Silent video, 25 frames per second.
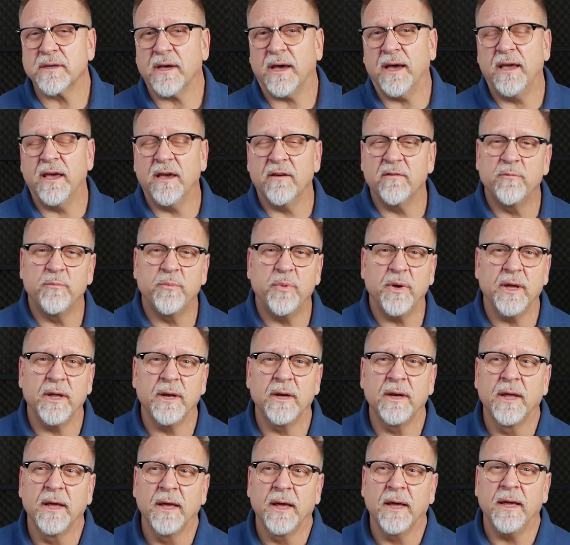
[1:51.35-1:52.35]
I have
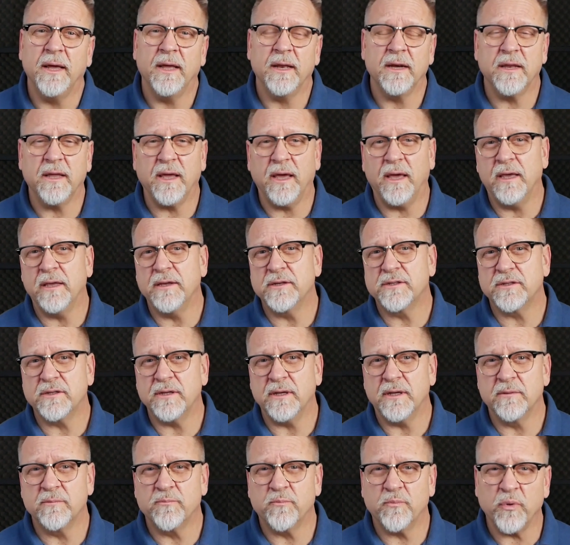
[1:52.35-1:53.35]
been engaged
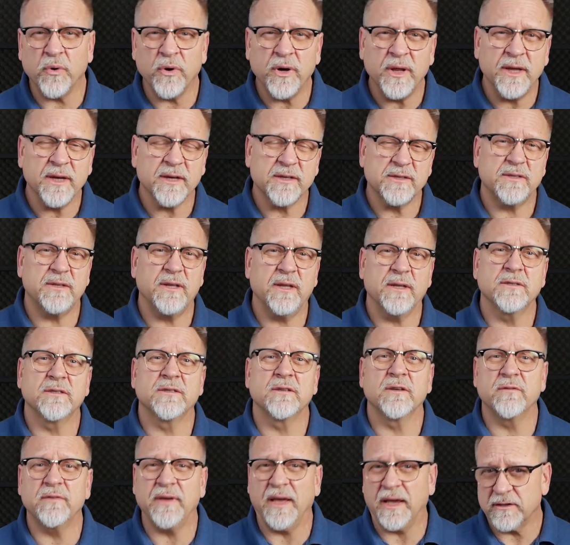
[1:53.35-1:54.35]
in pretty
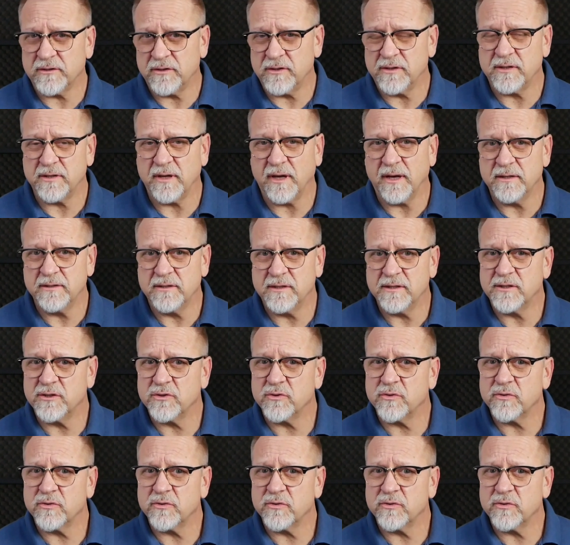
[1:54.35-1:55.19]
extensive exercises